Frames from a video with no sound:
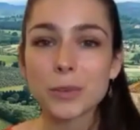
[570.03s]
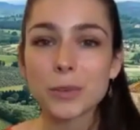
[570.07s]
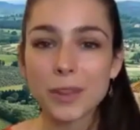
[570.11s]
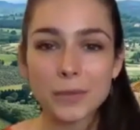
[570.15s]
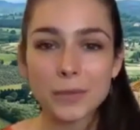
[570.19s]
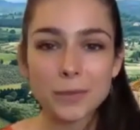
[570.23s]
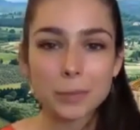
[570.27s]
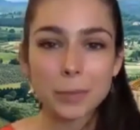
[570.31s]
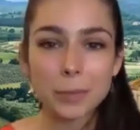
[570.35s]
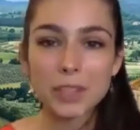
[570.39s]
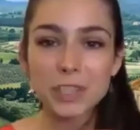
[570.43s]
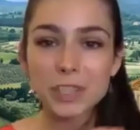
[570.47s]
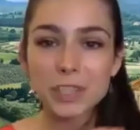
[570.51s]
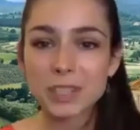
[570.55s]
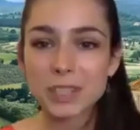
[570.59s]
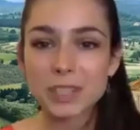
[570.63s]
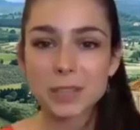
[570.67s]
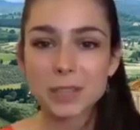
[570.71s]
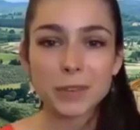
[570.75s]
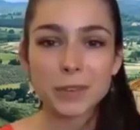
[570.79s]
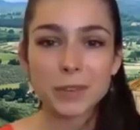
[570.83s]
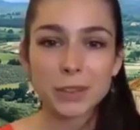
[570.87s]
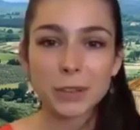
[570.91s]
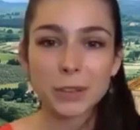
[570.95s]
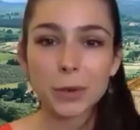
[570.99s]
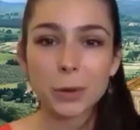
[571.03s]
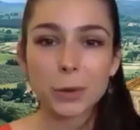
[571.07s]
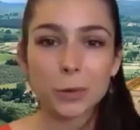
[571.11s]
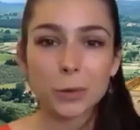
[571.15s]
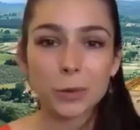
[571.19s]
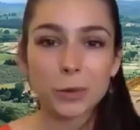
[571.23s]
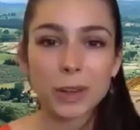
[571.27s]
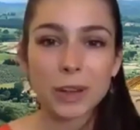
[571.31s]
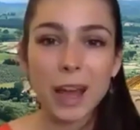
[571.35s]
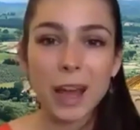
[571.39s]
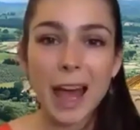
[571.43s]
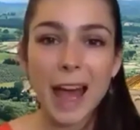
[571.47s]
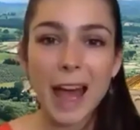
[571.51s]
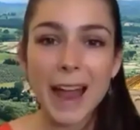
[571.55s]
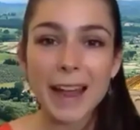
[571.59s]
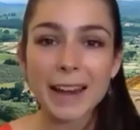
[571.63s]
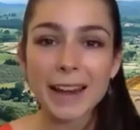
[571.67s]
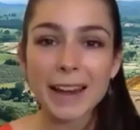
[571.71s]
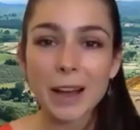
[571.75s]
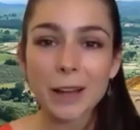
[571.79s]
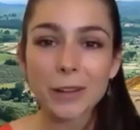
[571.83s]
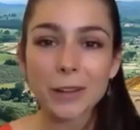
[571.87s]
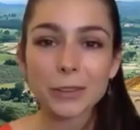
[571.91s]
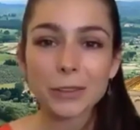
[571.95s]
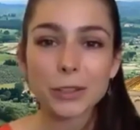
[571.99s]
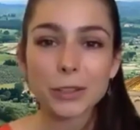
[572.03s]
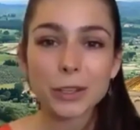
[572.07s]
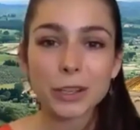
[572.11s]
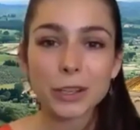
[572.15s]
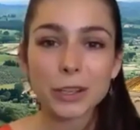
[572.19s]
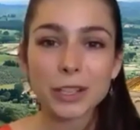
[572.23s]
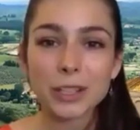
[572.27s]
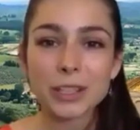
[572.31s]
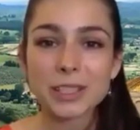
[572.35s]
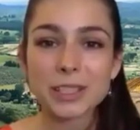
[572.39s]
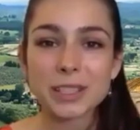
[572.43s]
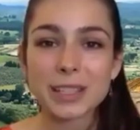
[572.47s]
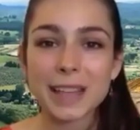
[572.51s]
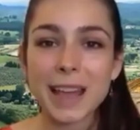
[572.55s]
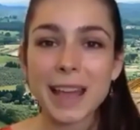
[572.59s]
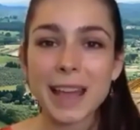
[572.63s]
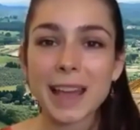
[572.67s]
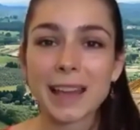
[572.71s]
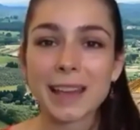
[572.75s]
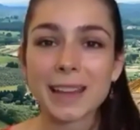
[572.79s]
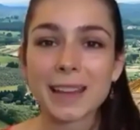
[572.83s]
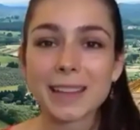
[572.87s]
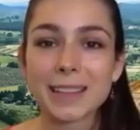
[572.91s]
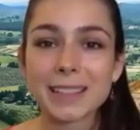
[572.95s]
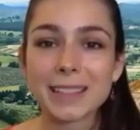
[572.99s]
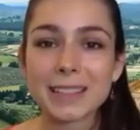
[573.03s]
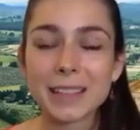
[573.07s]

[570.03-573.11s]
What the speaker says: They have a bunch of different little hideout nooks, and